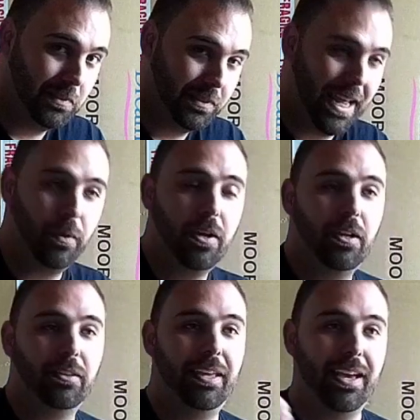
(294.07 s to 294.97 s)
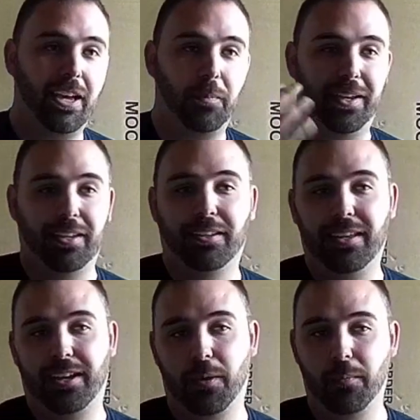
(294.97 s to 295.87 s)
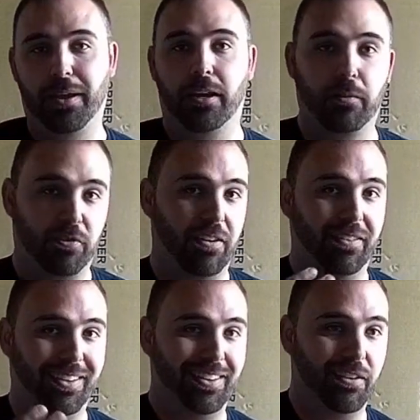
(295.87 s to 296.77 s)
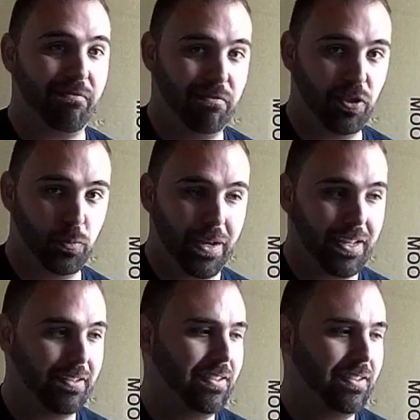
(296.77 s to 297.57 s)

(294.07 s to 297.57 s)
Now, the air coming in and the air coming back are travelling at different speeds.